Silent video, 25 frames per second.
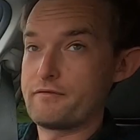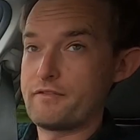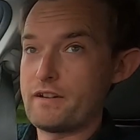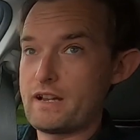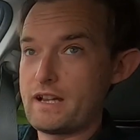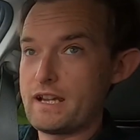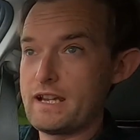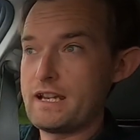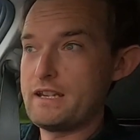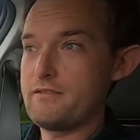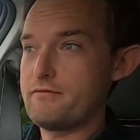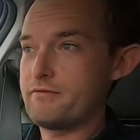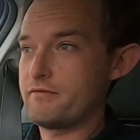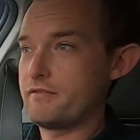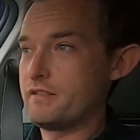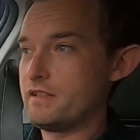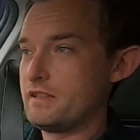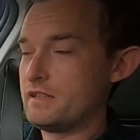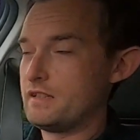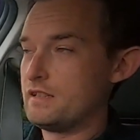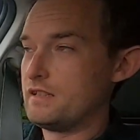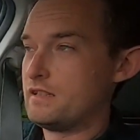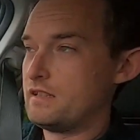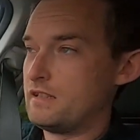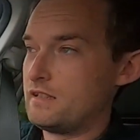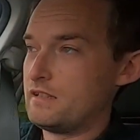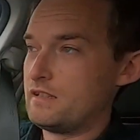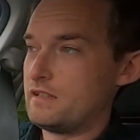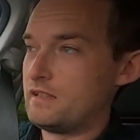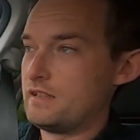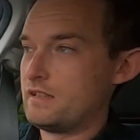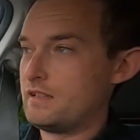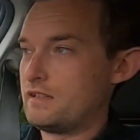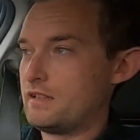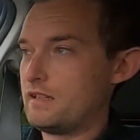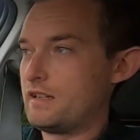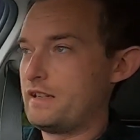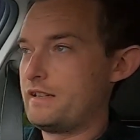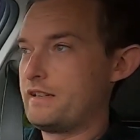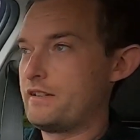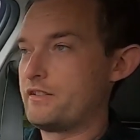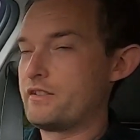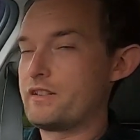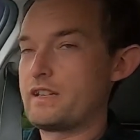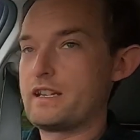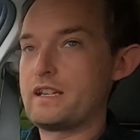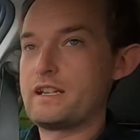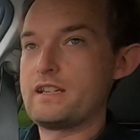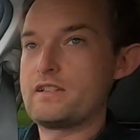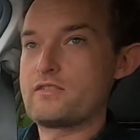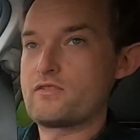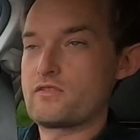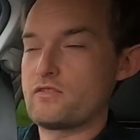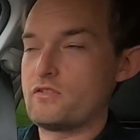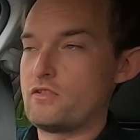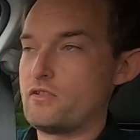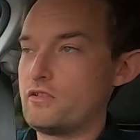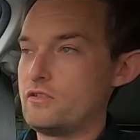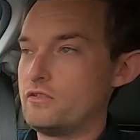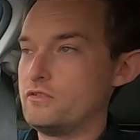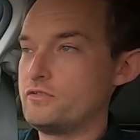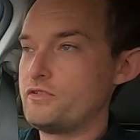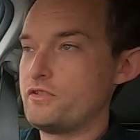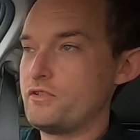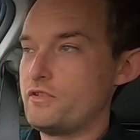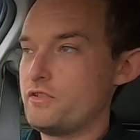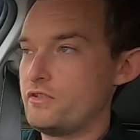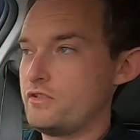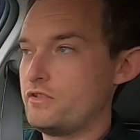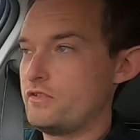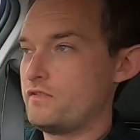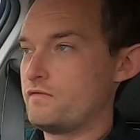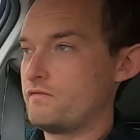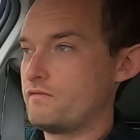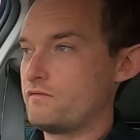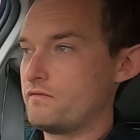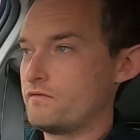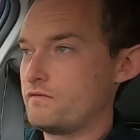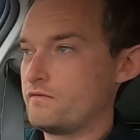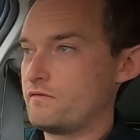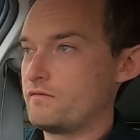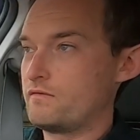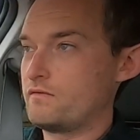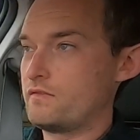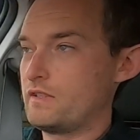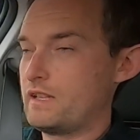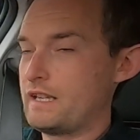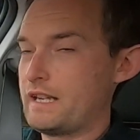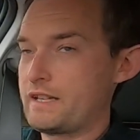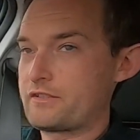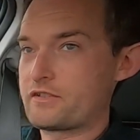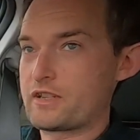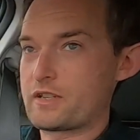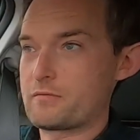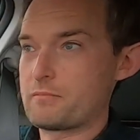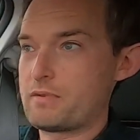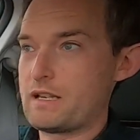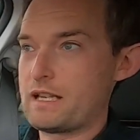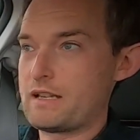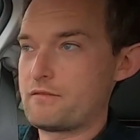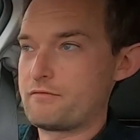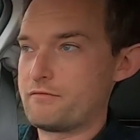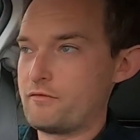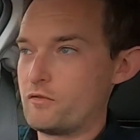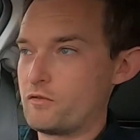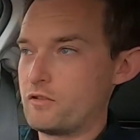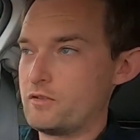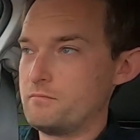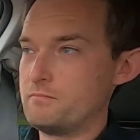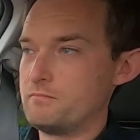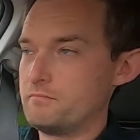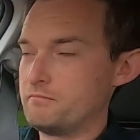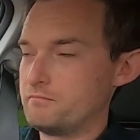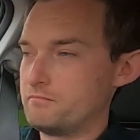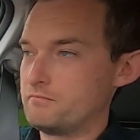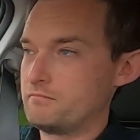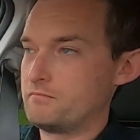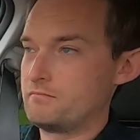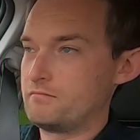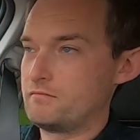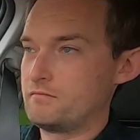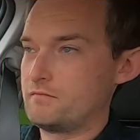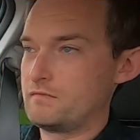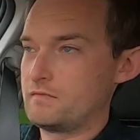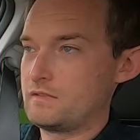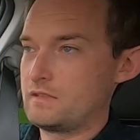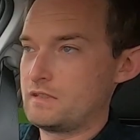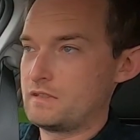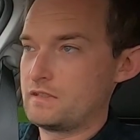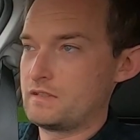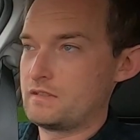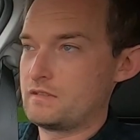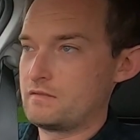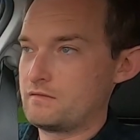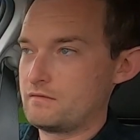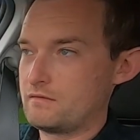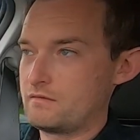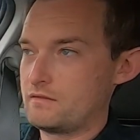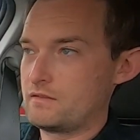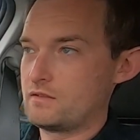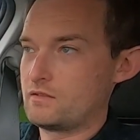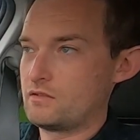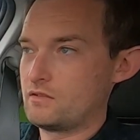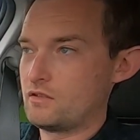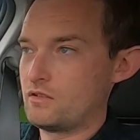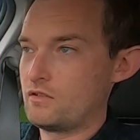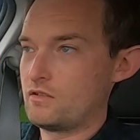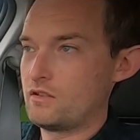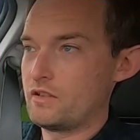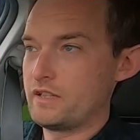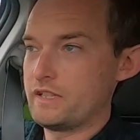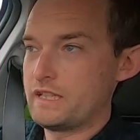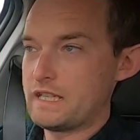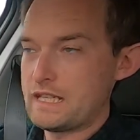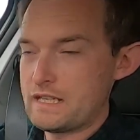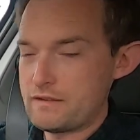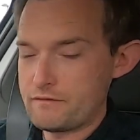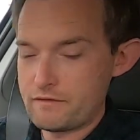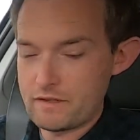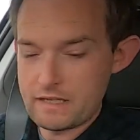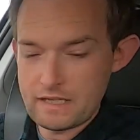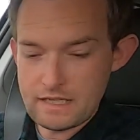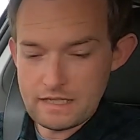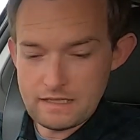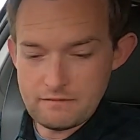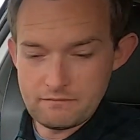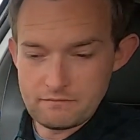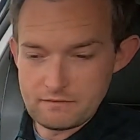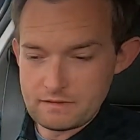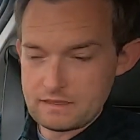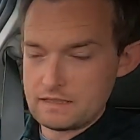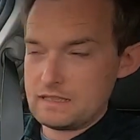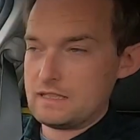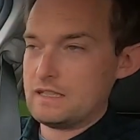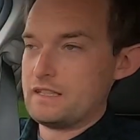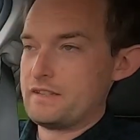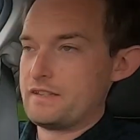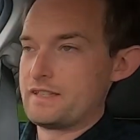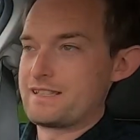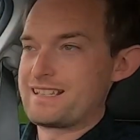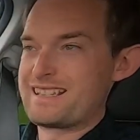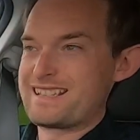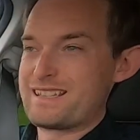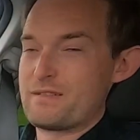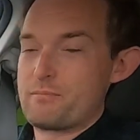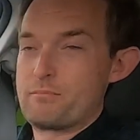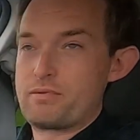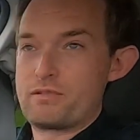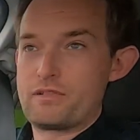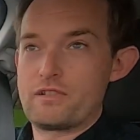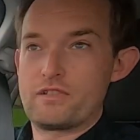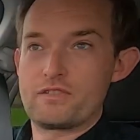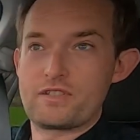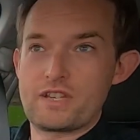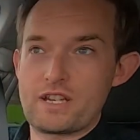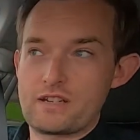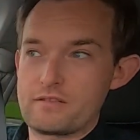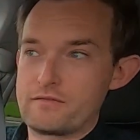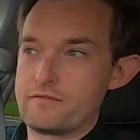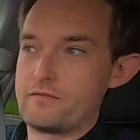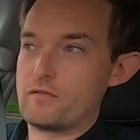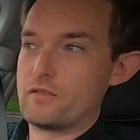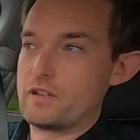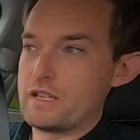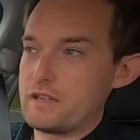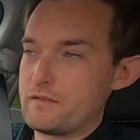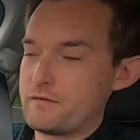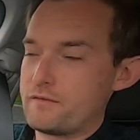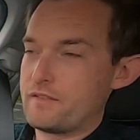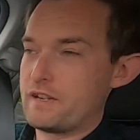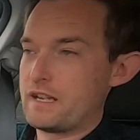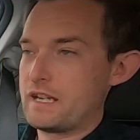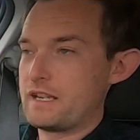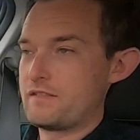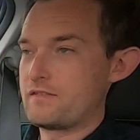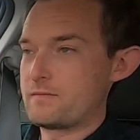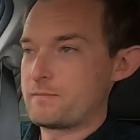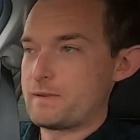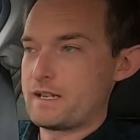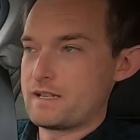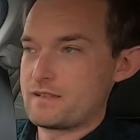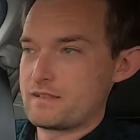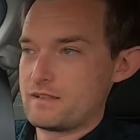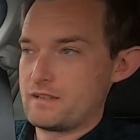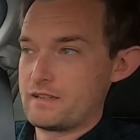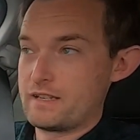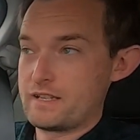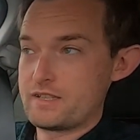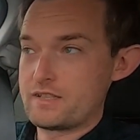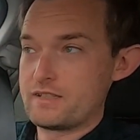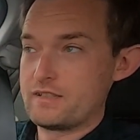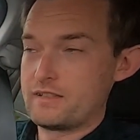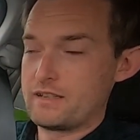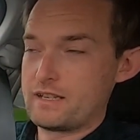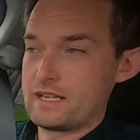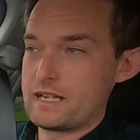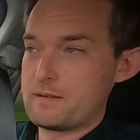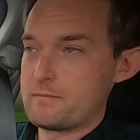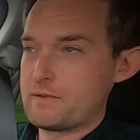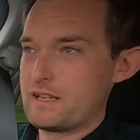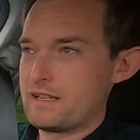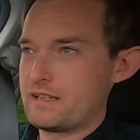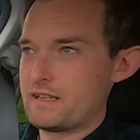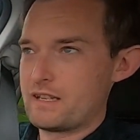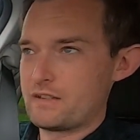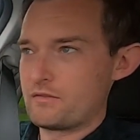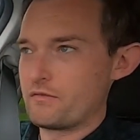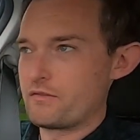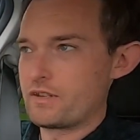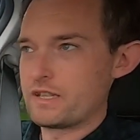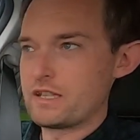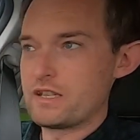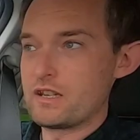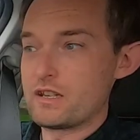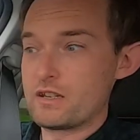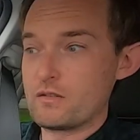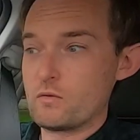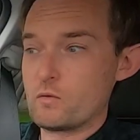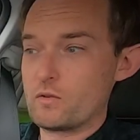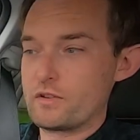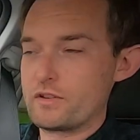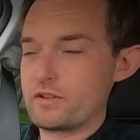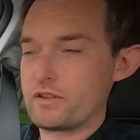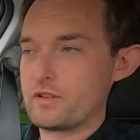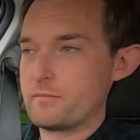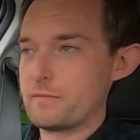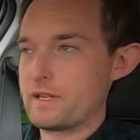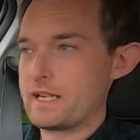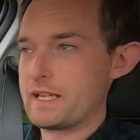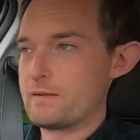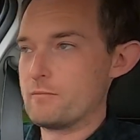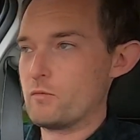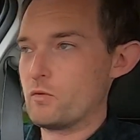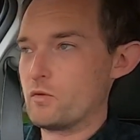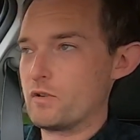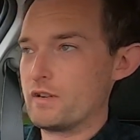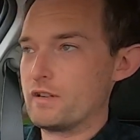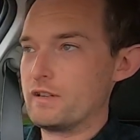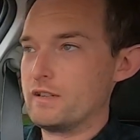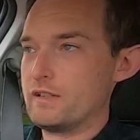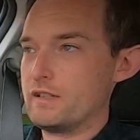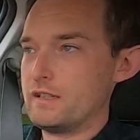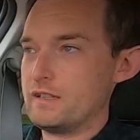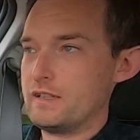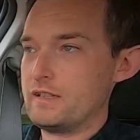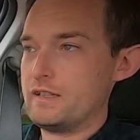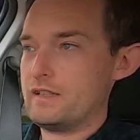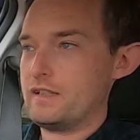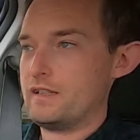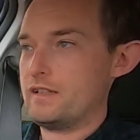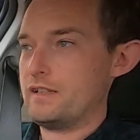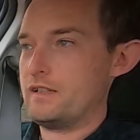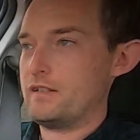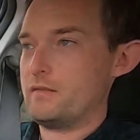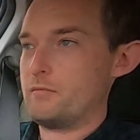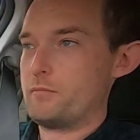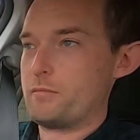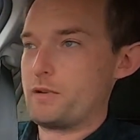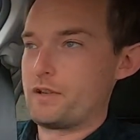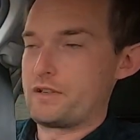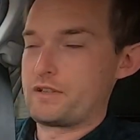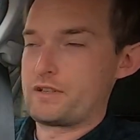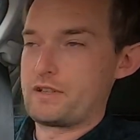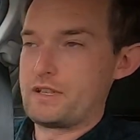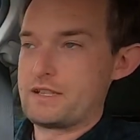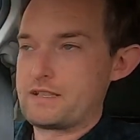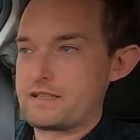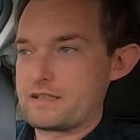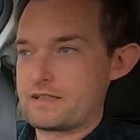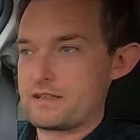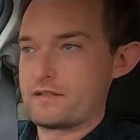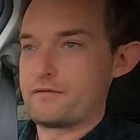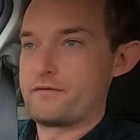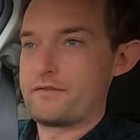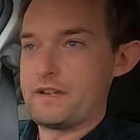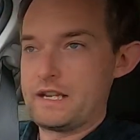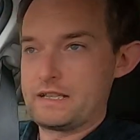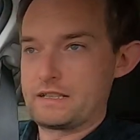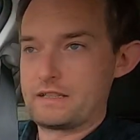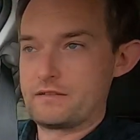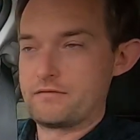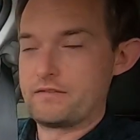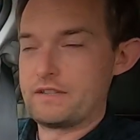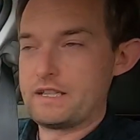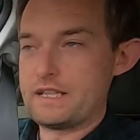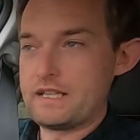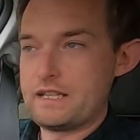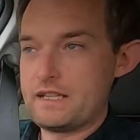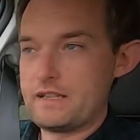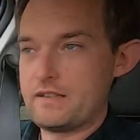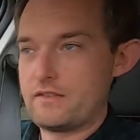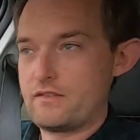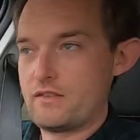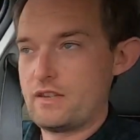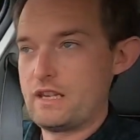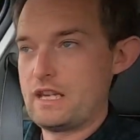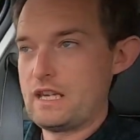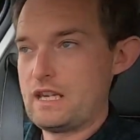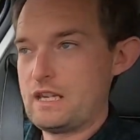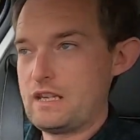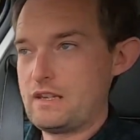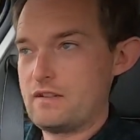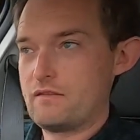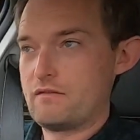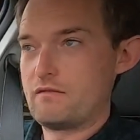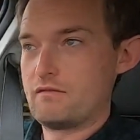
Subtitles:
5, Hyundai's all-new electric platform, all-out EV. This is the Project 45 special edition that I'm in. I don't think you can order them anymore, but this is effectively the